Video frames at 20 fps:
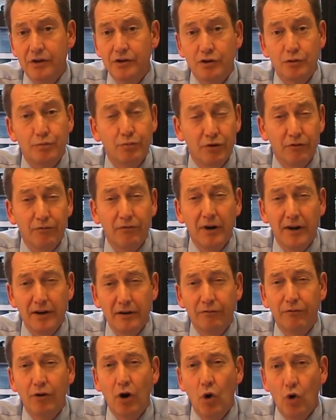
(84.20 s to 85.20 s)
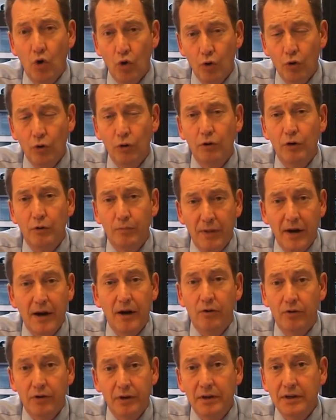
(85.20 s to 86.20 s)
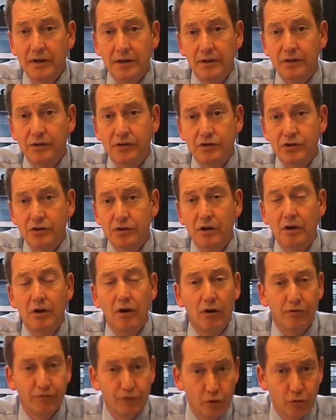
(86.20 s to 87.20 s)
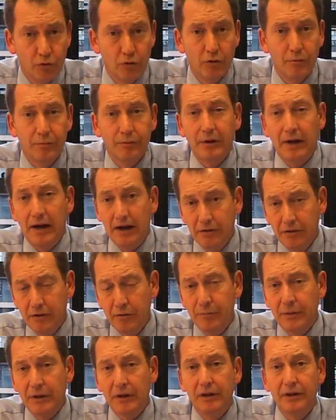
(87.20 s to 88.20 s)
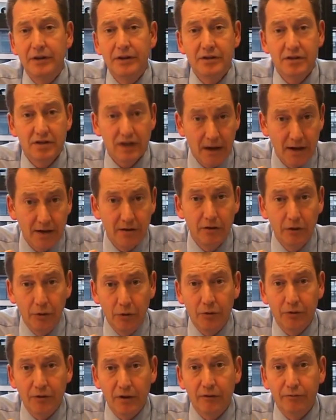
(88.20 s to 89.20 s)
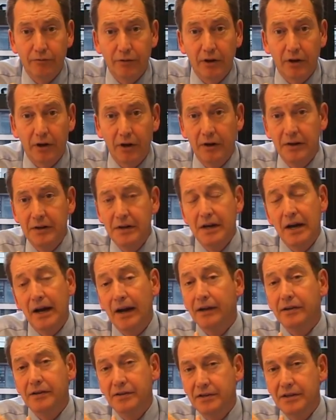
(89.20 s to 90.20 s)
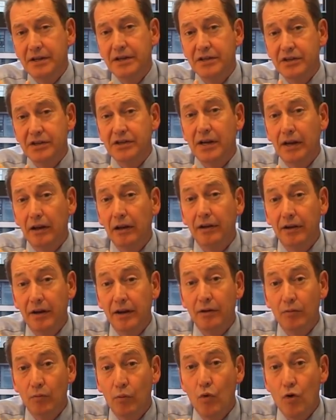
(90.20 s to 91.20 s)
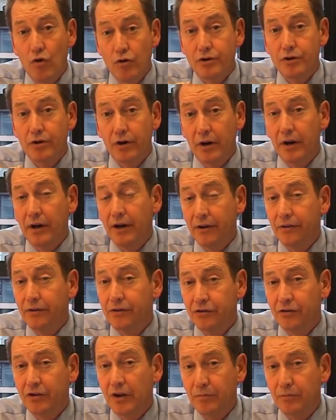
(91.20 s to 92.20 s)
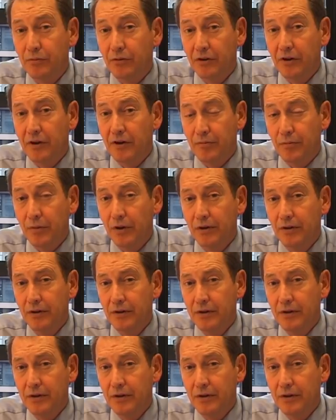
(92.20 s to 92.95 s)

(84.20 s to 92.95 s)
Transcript: to provide for all the power needs of Europe and the Middle East and North Africa, and desalinate water at the same time.